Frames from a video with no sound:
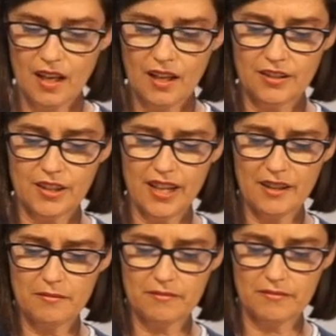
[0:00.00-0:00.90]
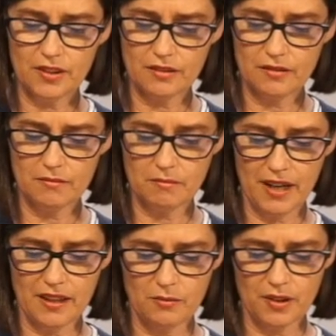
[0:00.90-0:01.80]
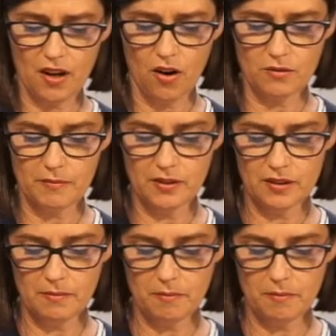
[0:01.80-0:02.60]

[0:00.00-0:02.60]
You can make it with cold milk,